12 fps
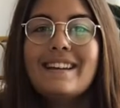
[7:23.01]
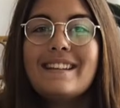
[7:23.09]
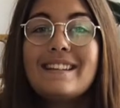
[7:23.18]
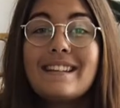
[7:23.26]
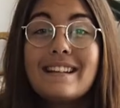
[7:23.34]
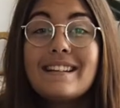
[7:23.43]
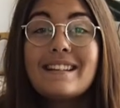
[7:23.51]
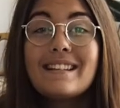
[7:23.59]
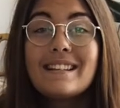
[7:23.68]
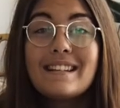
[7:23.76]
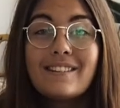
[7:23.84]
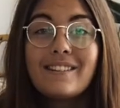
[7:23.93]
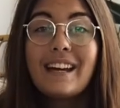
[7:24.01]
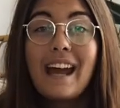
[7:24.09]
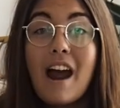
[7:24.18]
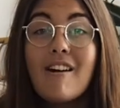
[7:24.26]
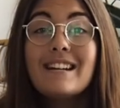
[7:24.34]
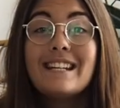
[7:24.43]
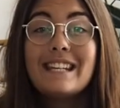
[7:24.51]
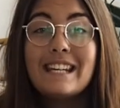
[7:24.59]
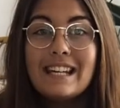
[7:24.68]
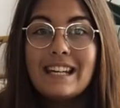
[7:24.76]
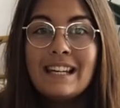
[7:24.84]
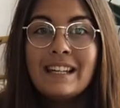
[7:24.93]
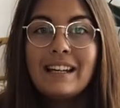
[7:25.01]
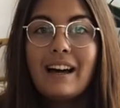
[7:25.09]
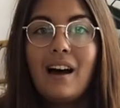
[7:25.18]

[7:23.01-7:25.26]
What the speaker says: seed to seal guarantee,